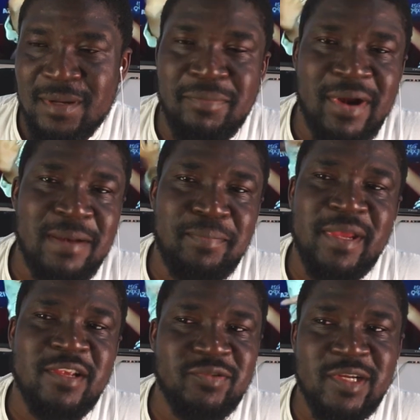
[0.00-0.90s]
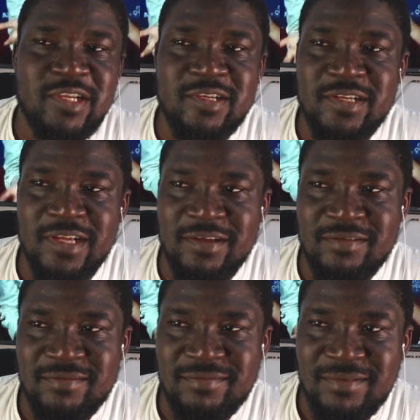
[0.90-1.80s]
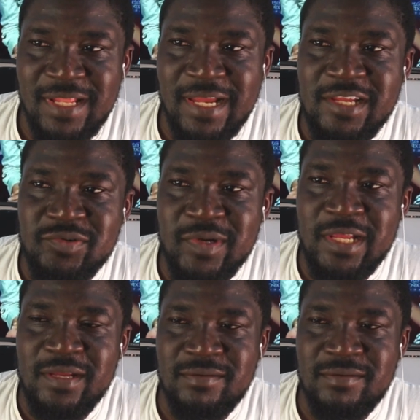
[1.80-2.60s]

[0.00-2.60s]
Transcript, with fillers: Brad Pitt is really good. He's really.